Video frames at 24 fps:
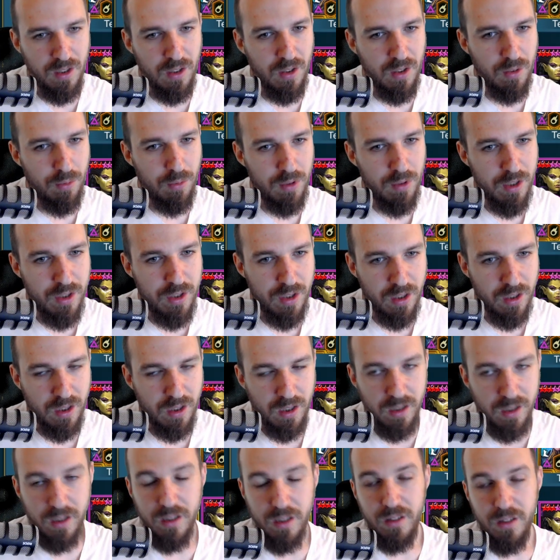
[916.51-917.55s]
which
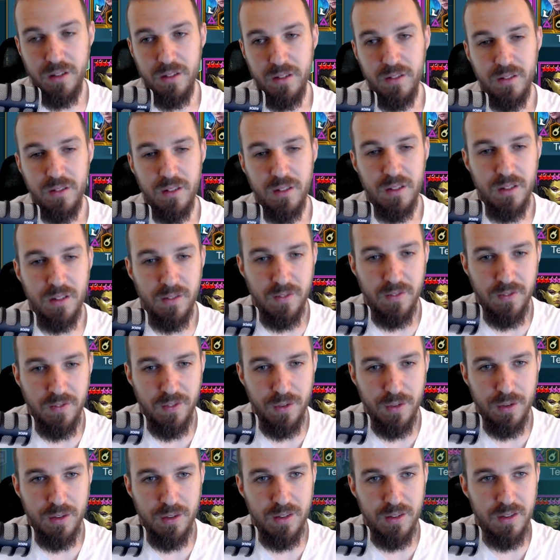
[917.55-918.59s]
are
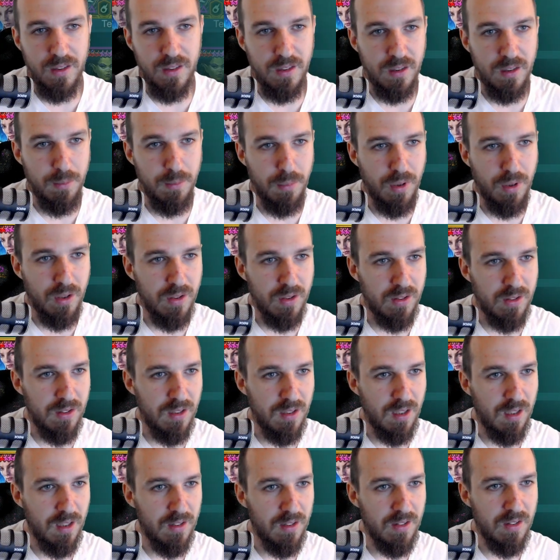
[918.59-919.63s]
focusing the boss
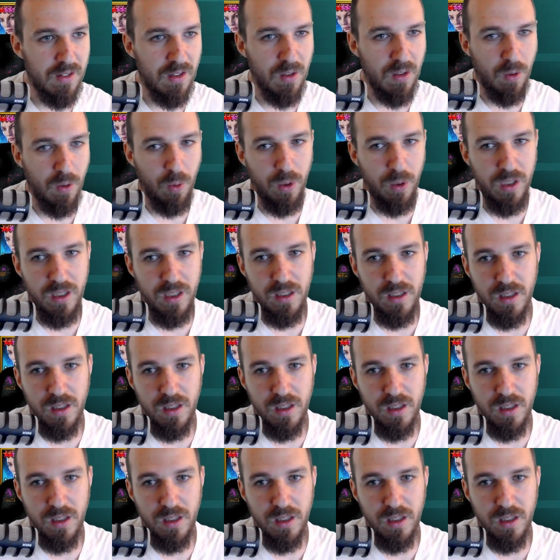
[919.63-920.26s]
and slowly